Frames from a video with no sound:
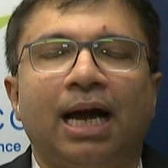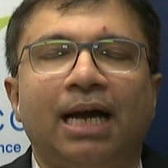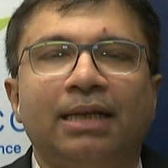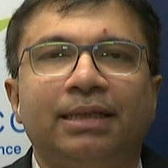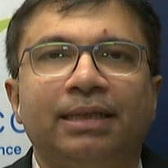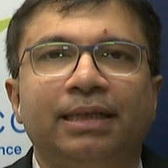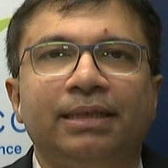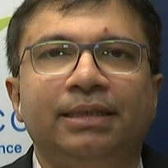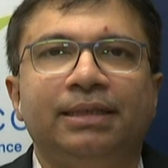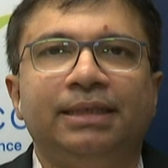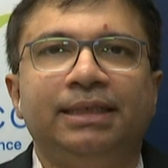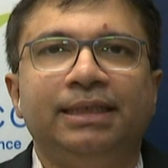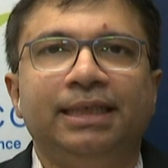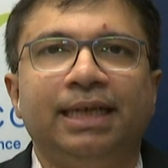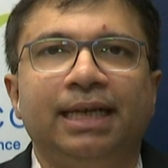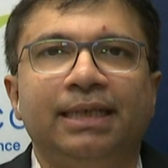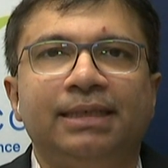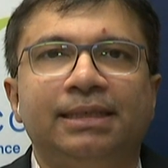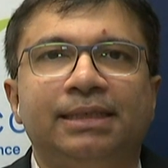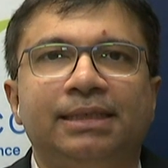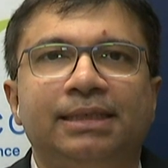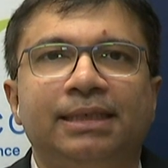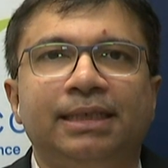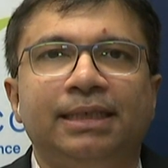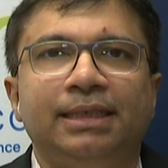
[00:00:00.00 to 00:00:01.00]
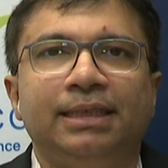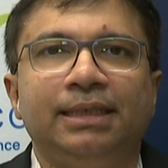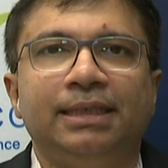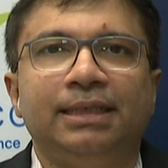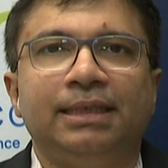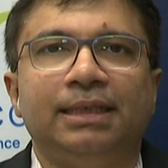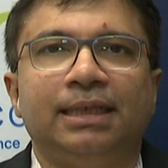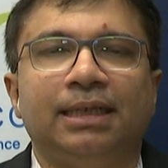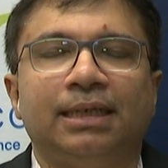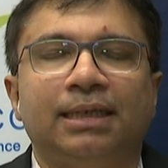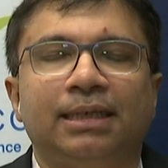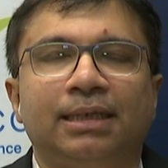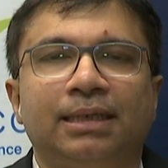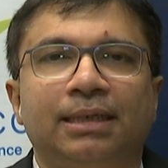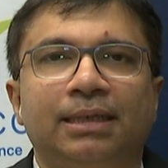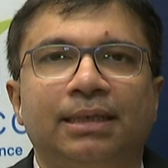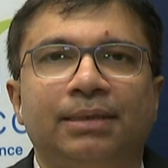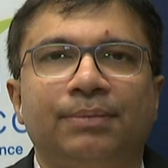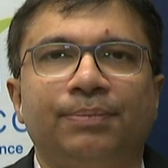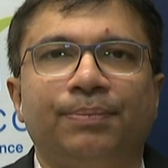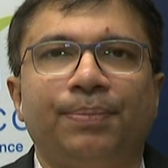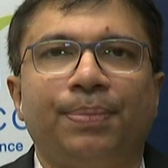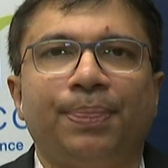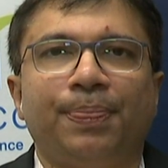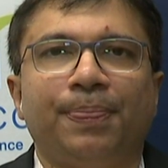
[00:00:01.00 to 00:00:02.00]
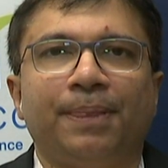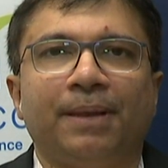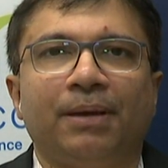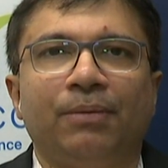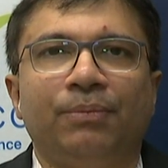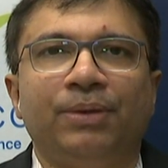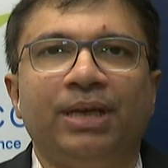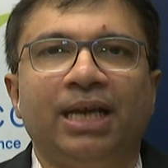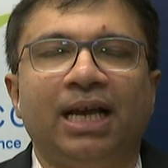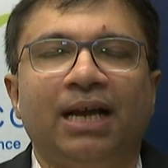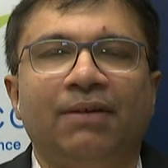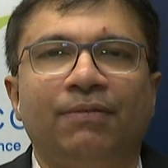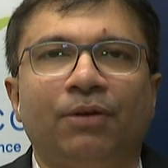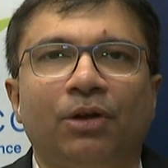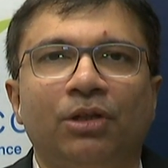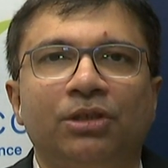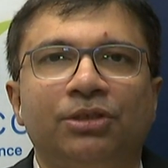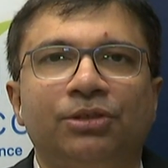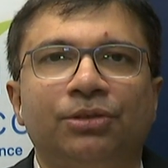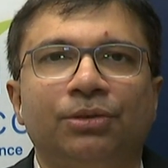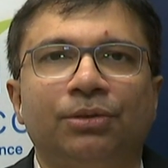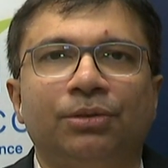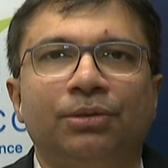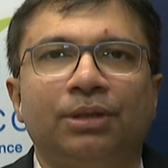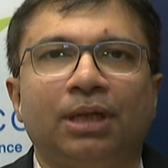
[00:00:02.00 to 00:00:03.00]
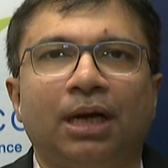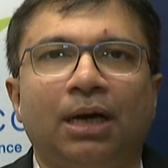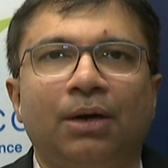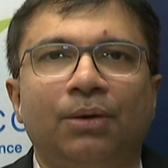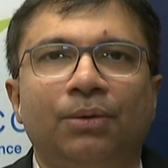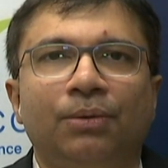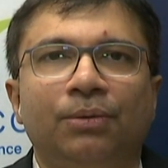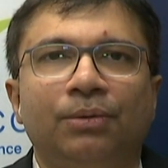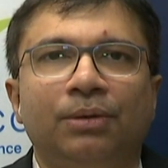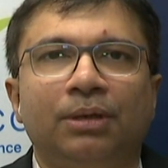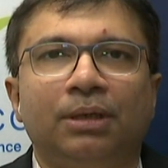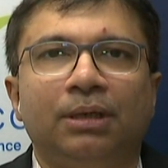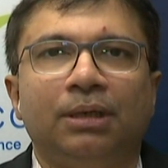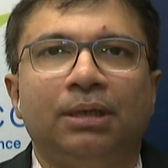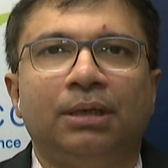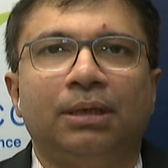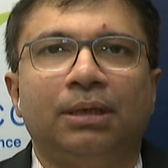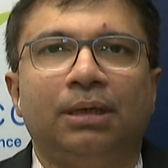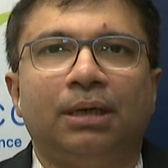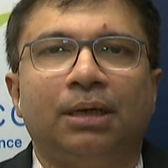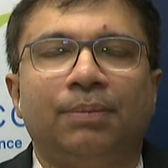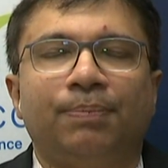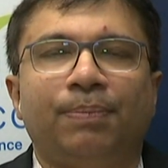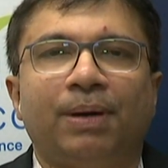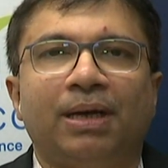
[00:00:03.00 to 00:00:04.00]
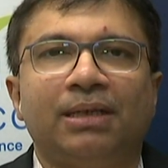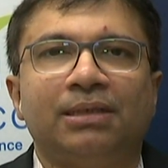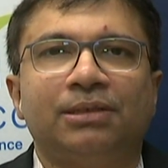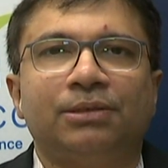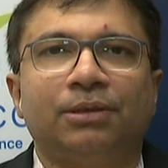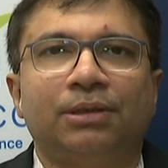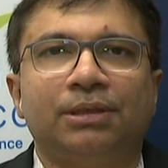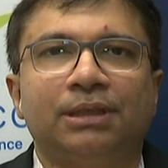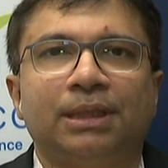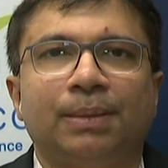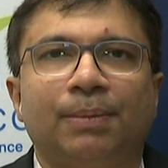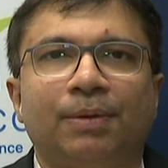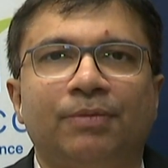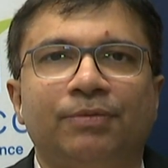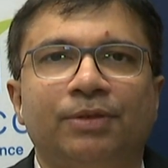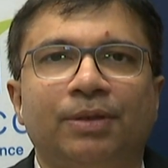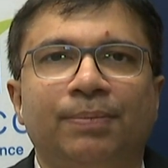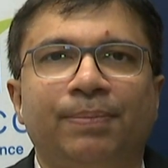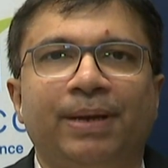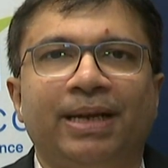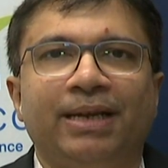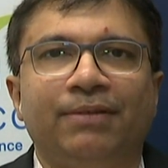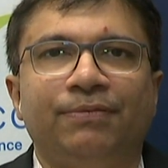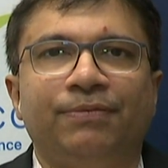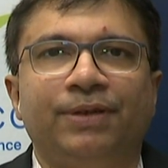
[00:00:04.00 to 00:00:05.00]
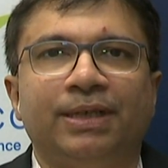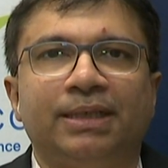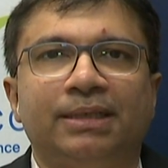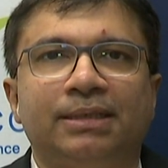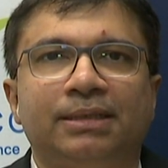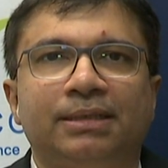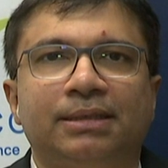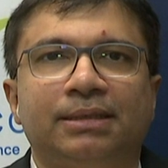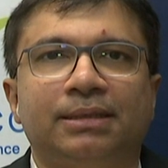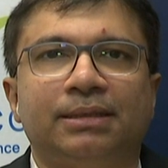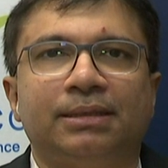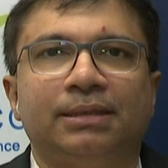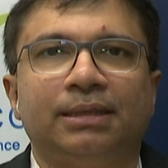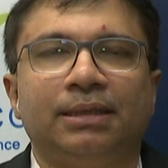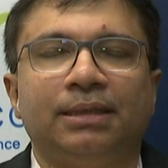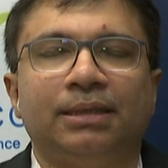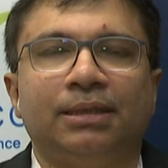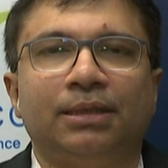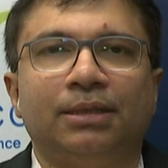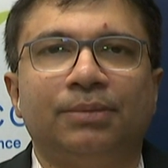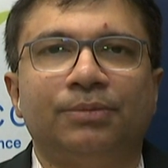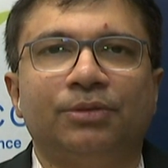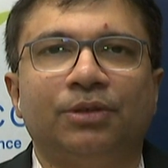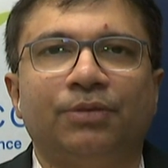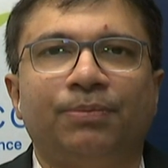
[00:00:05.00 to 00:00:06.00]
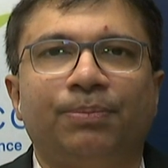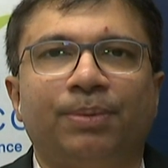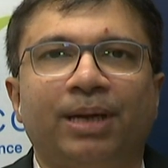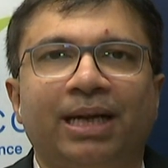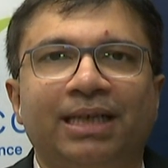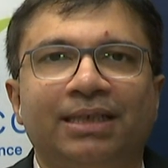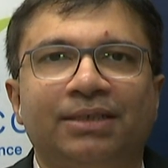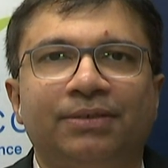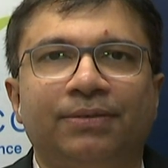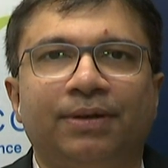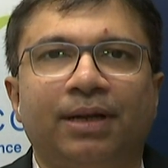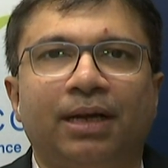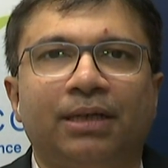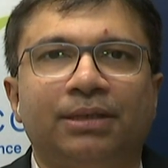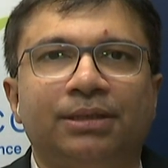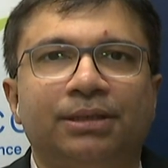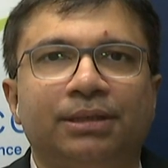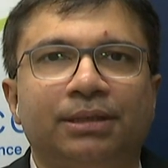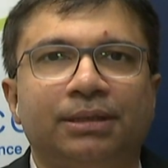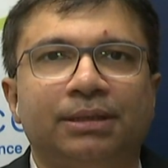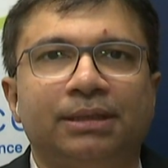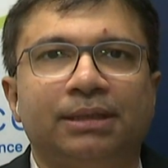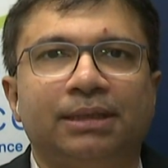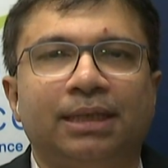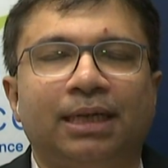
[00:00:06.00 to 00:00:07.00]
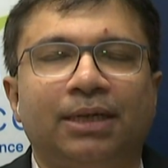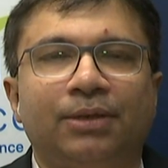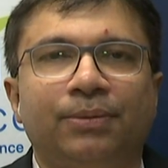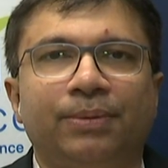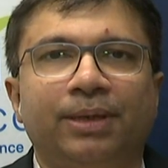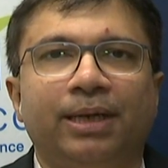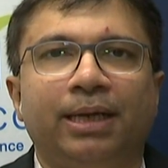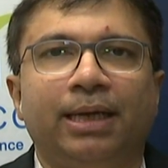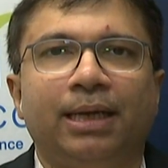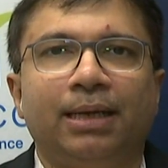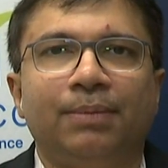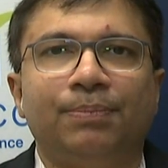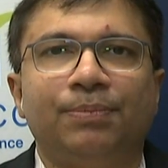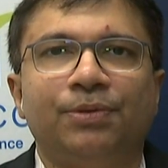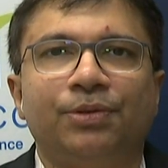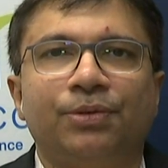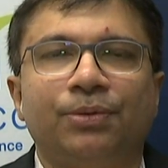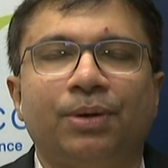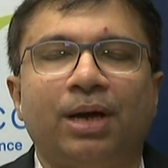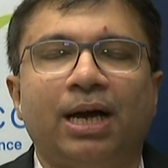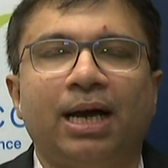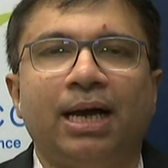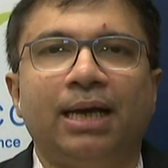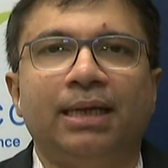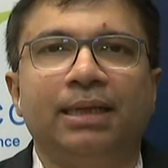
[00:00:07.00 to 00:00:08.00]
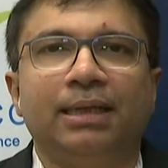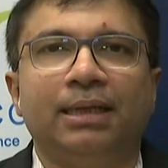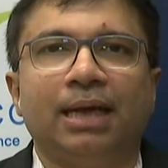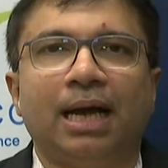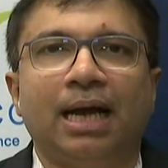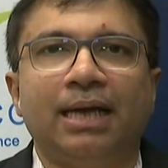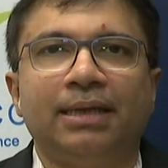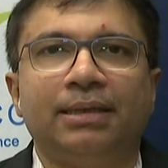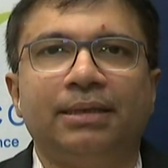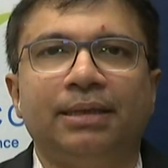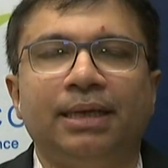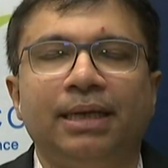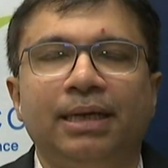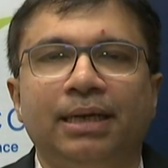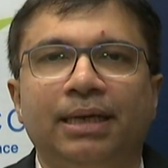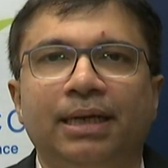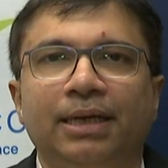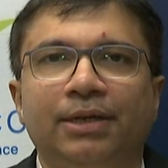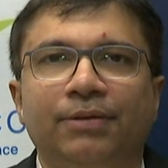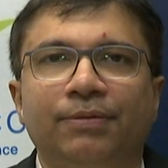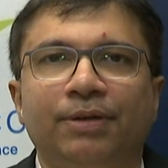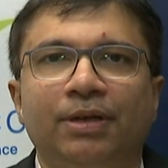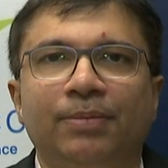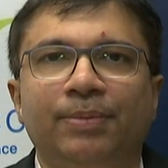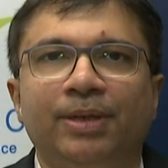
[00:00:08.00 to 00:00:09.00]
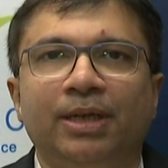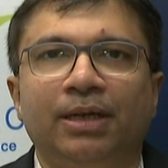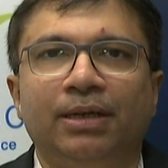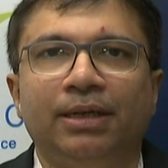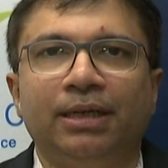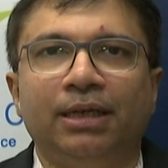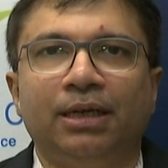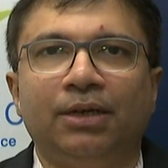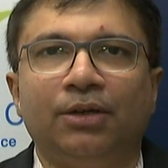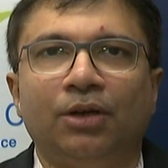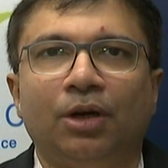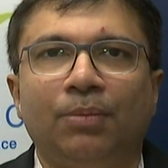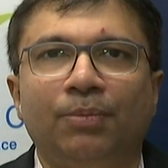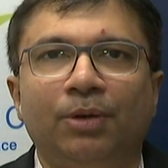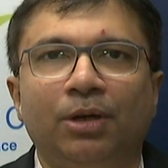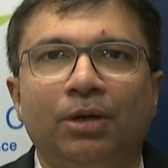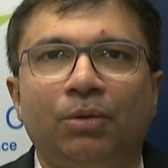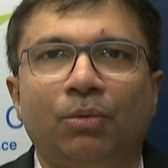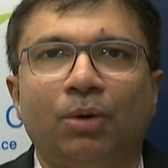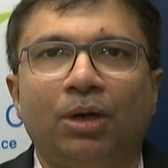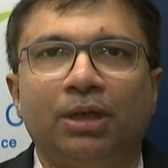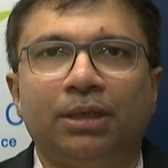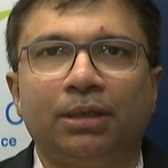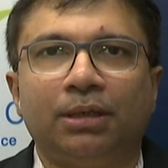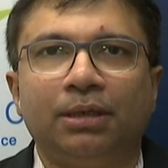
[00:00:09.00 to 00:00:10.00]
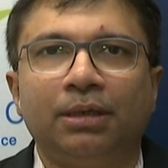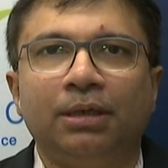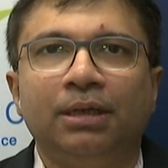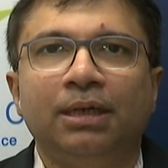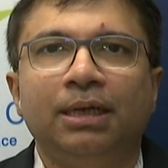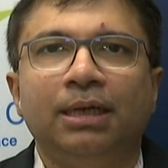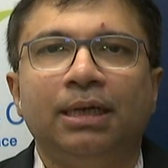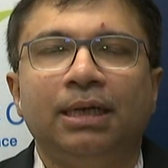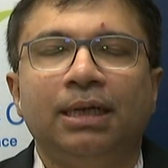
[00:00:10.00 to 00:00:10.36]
I think GST, uh, we have also now uh, passed on some of the benefits in terms of price reductions that will help. So I, I think it will be a near normal quarter.